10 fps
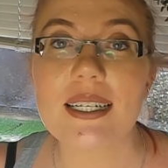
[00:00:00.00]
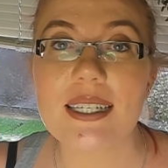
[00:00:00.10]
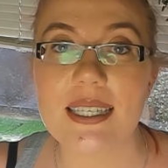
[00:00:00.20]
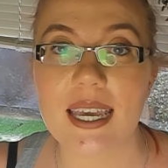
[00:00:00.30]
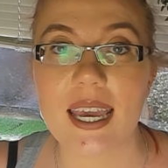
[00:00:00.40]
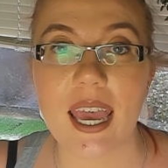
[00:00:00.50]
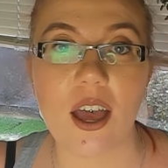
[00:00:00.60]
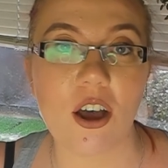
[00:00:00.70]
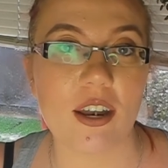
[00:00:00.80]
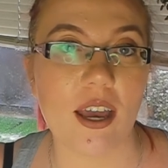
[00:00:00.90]
to see here
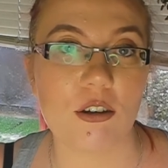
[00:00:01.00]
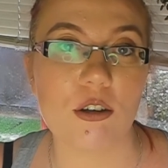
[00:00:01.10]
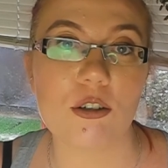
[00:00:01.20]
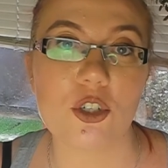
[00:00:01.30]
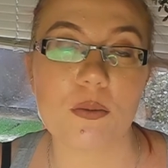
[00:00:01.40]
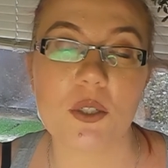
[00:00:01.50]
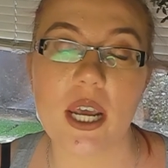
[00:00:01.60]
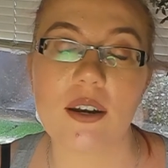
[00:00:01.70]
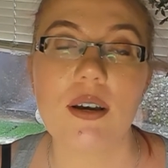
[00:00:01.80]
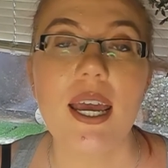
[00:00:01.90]
on our YouTube
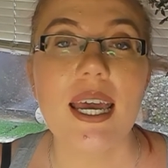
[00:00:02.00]
channel,